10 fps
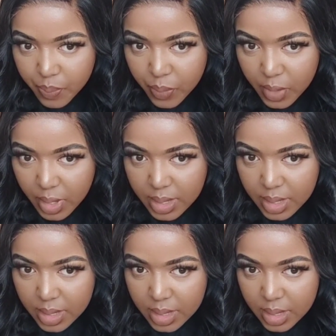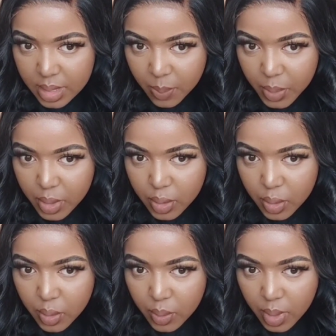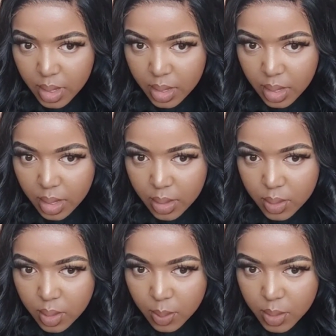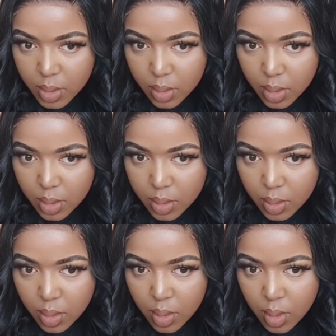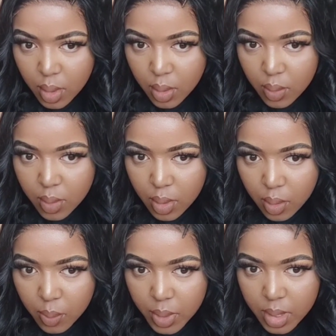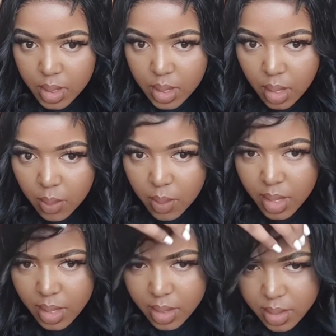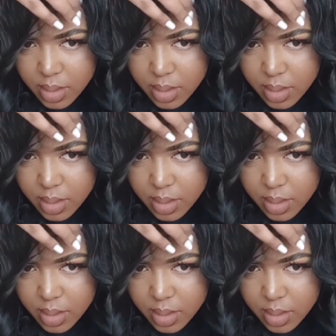You guys can see it's a bit skew right there, so I'm just going to reopen it that way